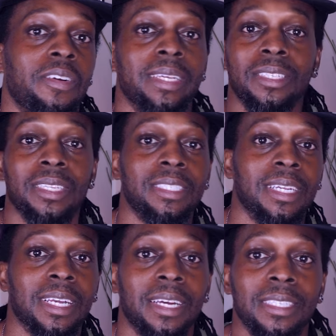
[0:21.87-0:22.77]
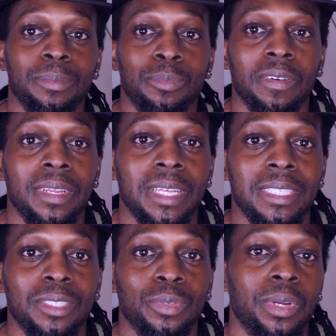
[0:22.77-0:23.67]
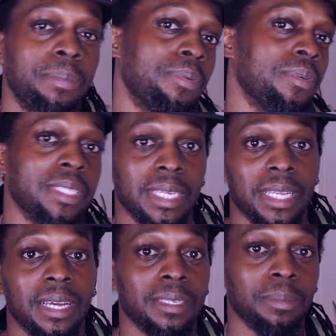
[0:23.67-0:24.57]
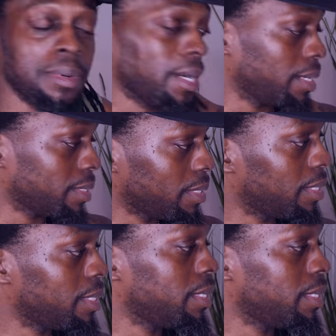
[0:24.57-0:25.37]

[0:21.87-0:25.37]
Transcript: Alright, so let's check out this Marvel Legends Gwenpool. Let's get out the box.